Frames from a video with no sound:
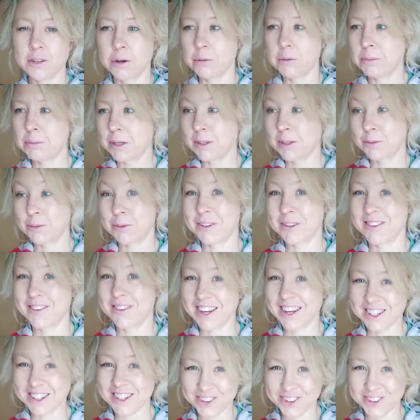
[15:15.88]
So because
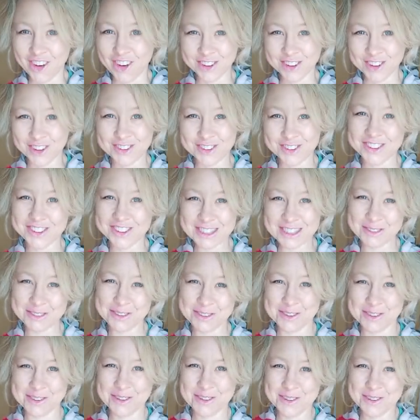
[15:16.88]
with 9 dogs, you
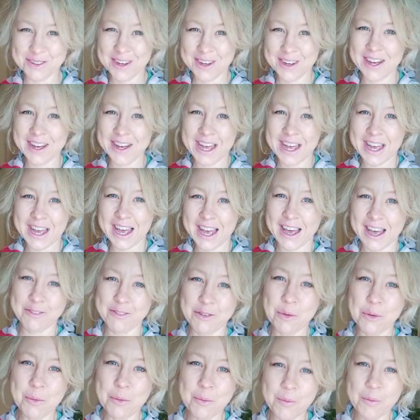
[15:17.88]
need to
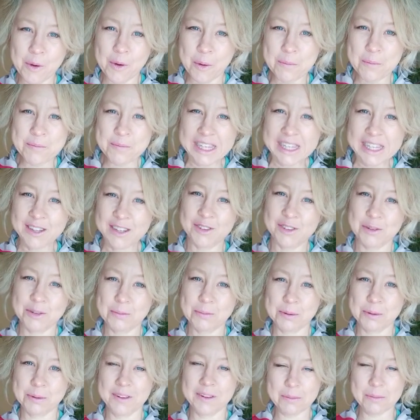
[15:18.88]
have a
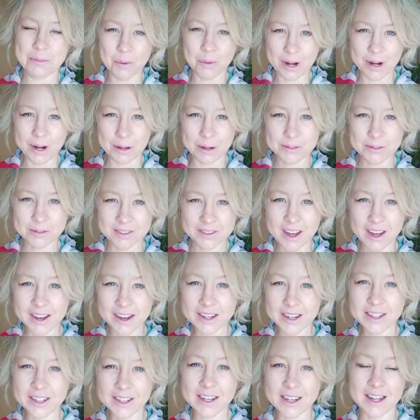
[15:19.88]
mean to put them all
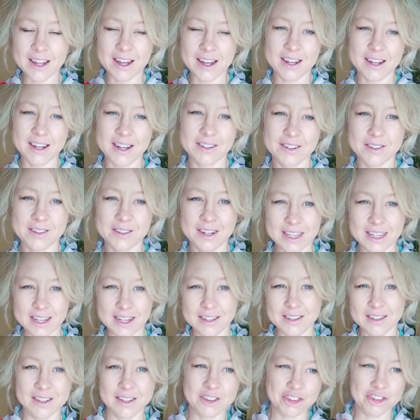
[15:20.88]
outside, and so
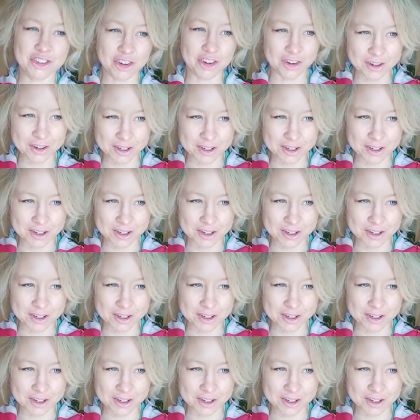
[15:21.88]
they can